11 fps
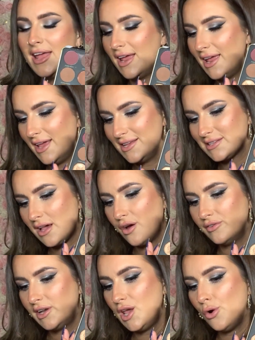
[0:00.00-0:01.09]
It is
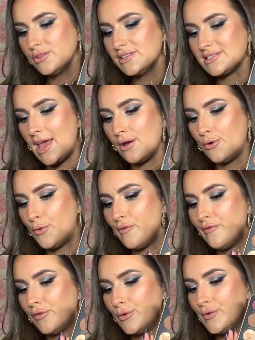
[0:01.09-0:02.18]
currently on sale
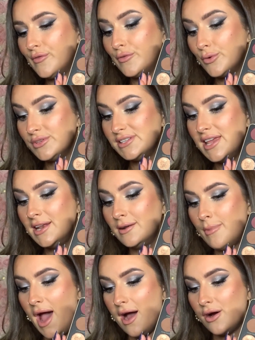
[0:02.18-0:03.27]
for
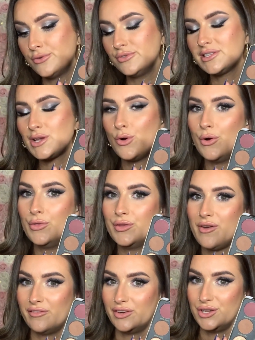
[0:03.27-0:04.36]
£14 on the
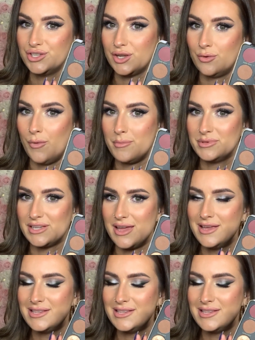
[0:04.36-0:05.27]
Revolution website.